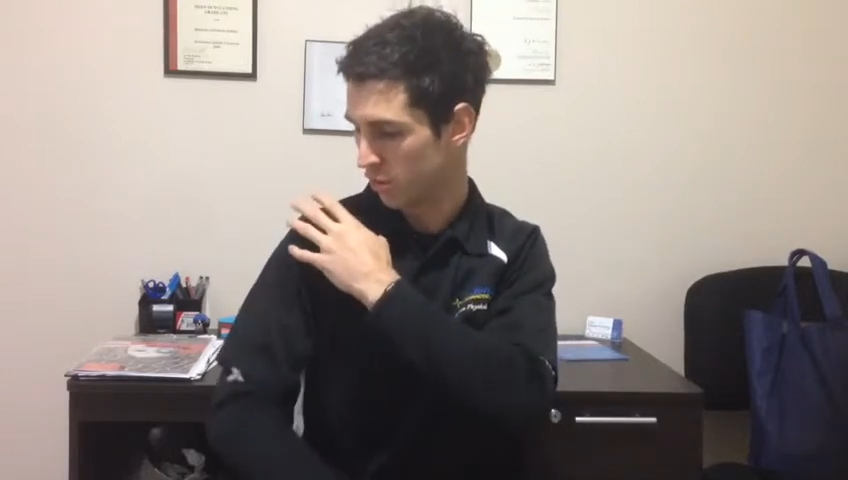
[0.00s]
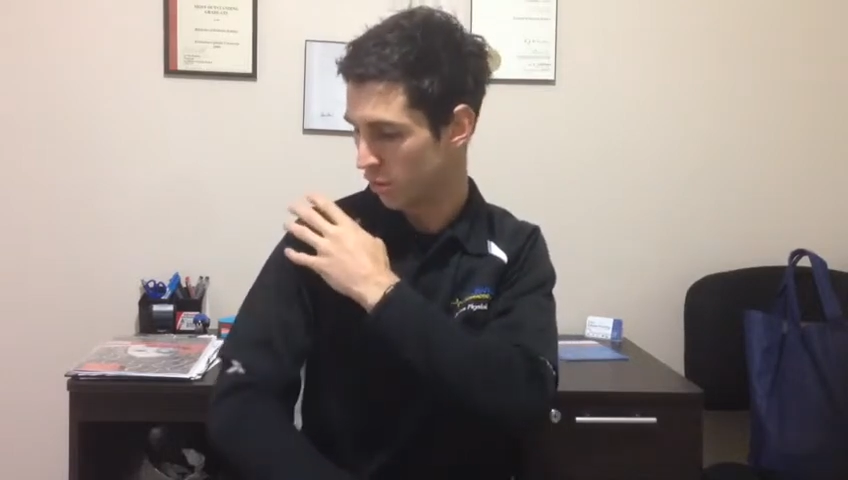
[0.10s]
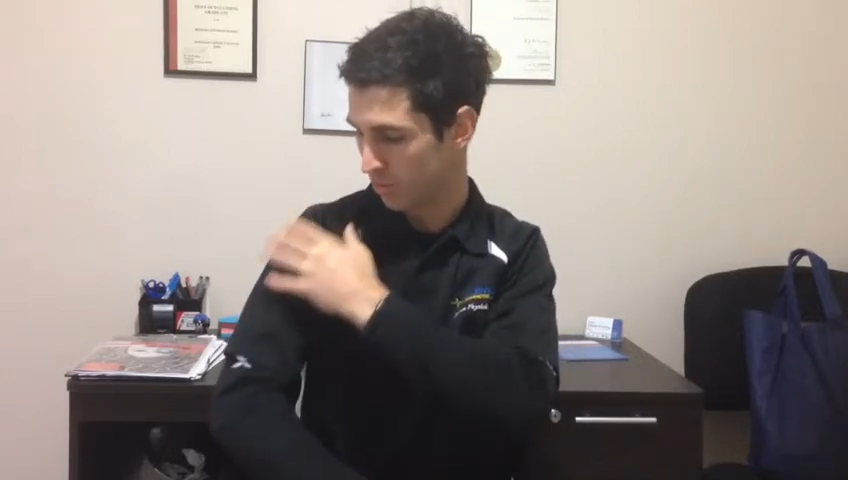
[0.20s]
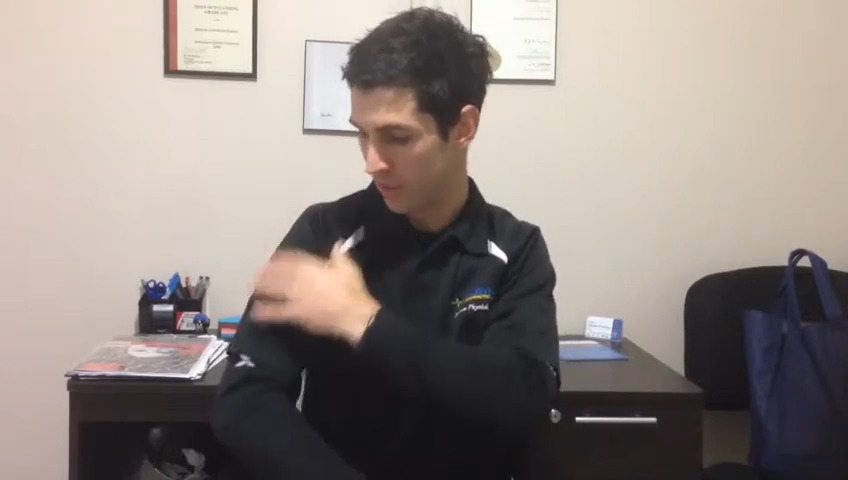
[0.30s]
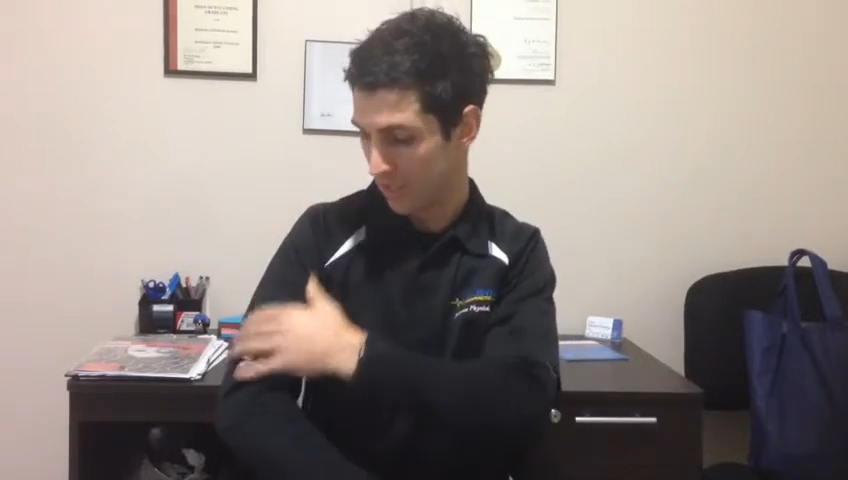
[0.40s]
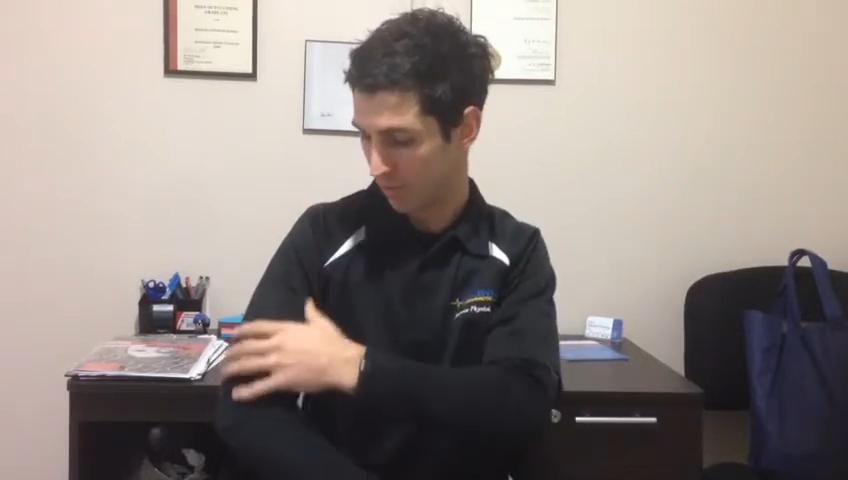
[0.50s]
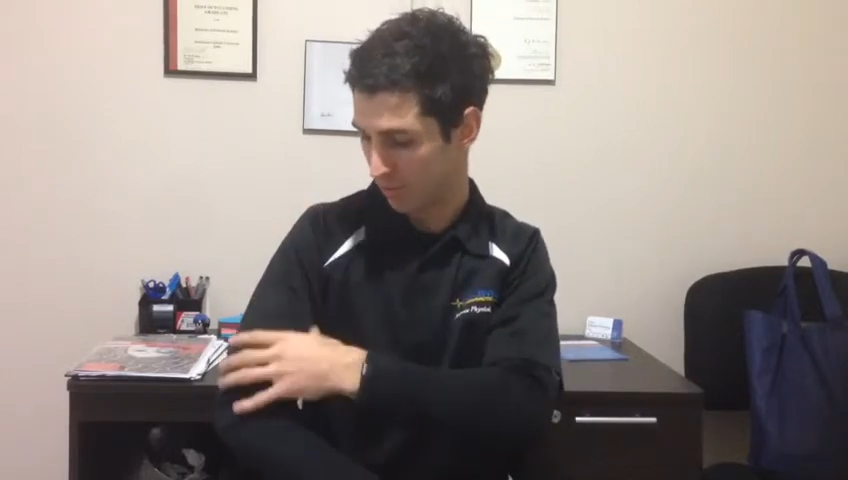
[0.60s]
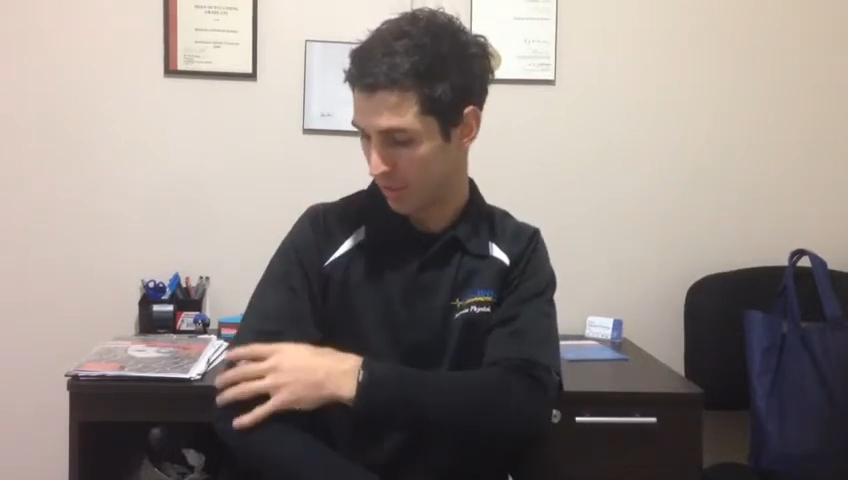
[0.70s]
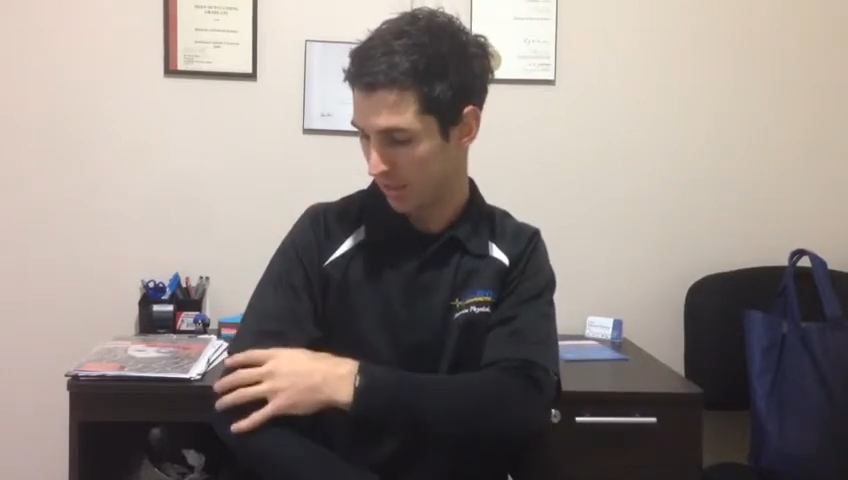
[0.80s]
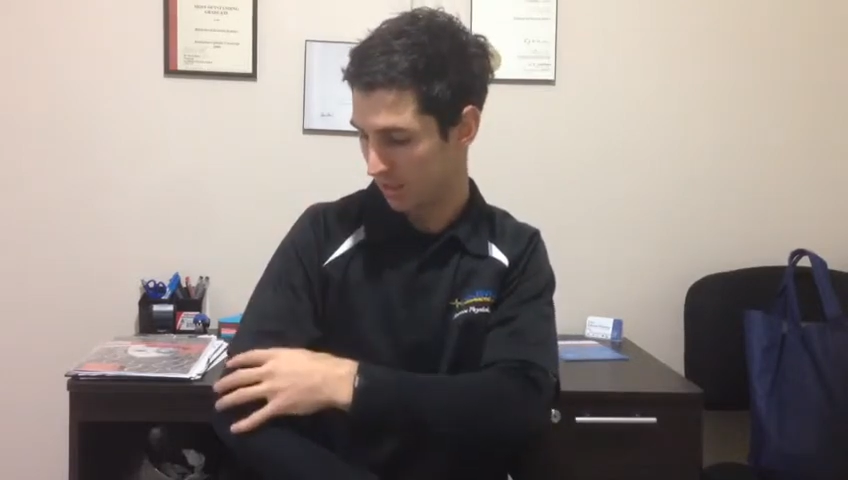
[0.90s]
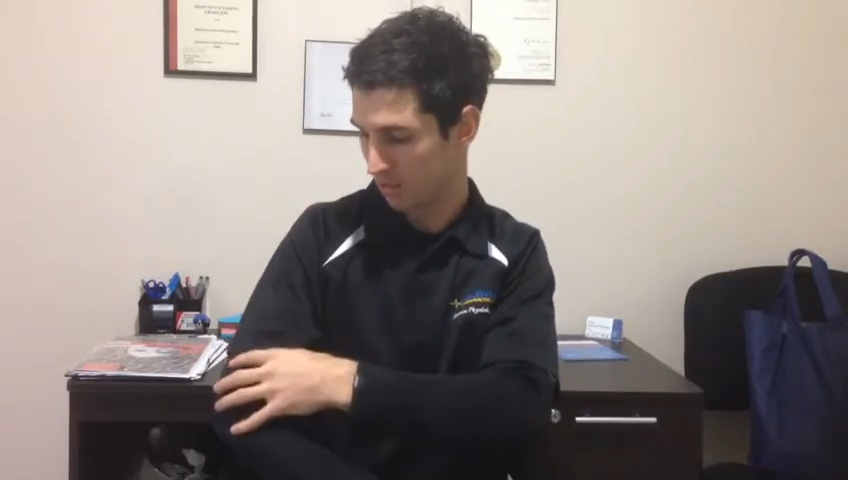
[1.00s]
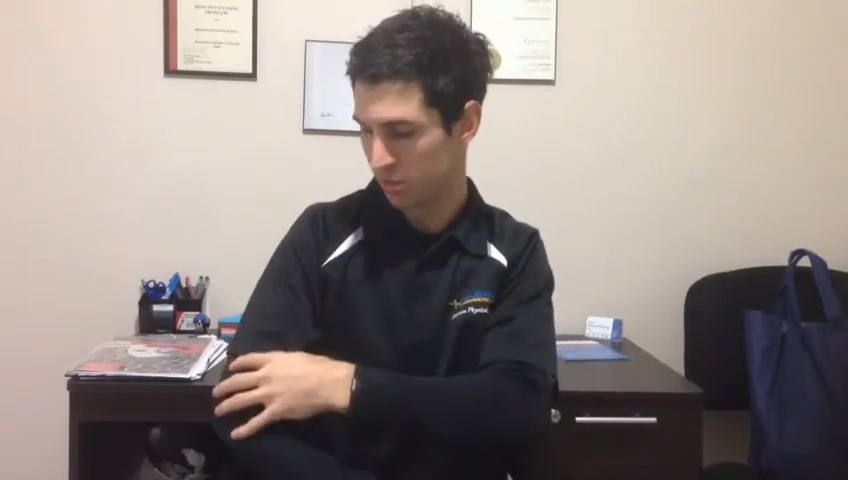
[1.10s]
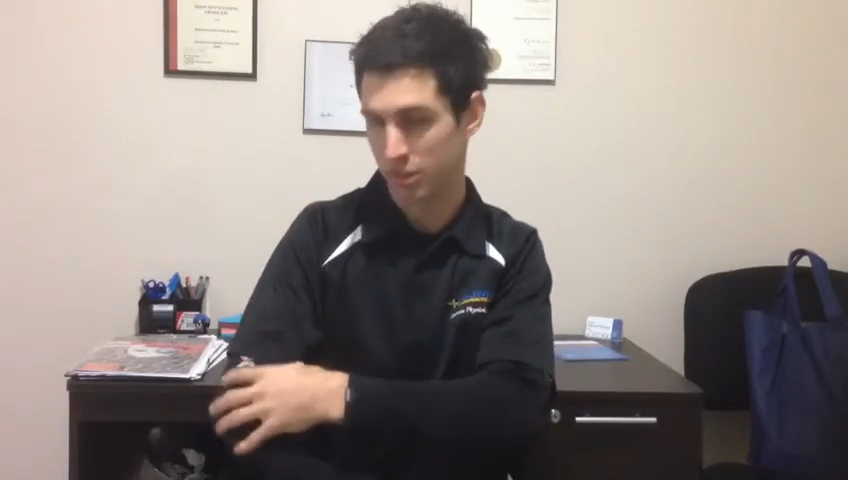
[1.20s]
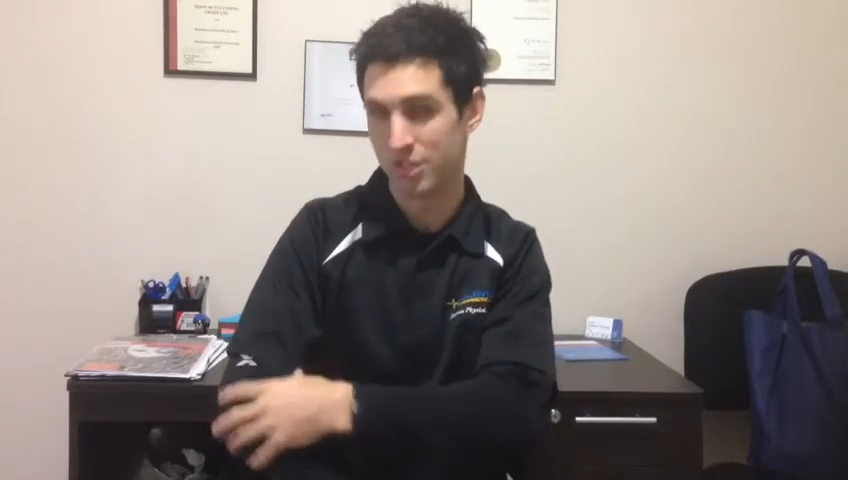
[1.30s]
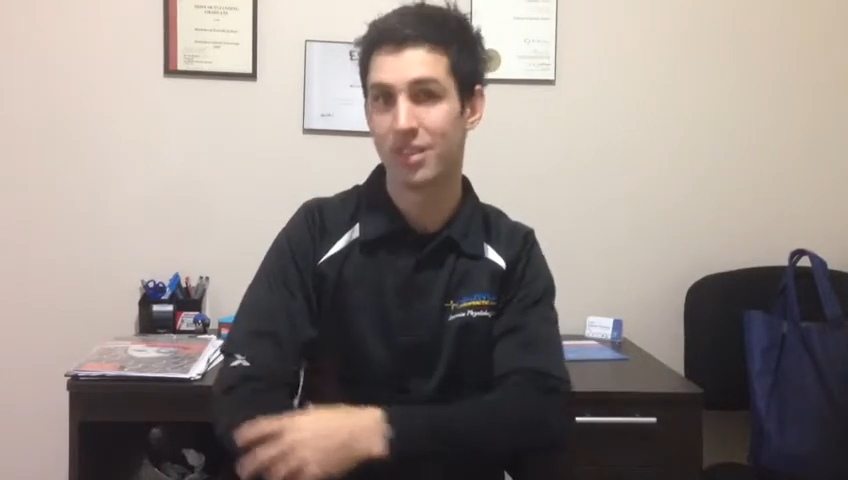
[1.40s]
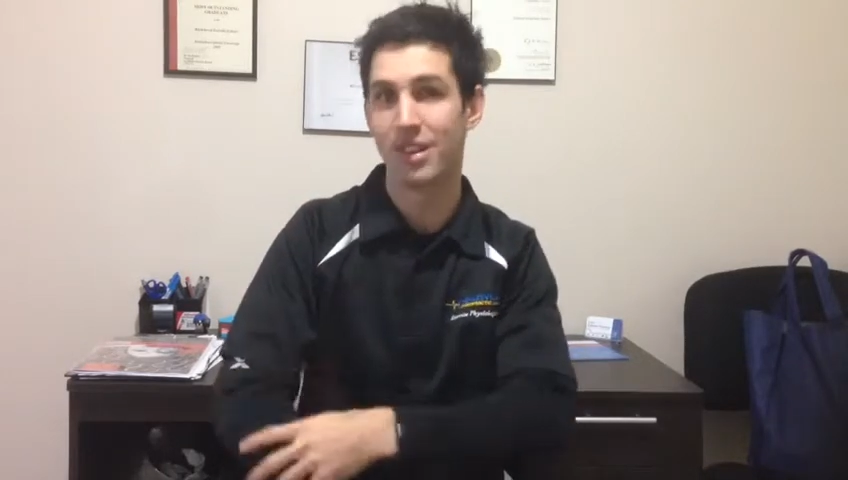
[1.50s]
or it might even be some sort of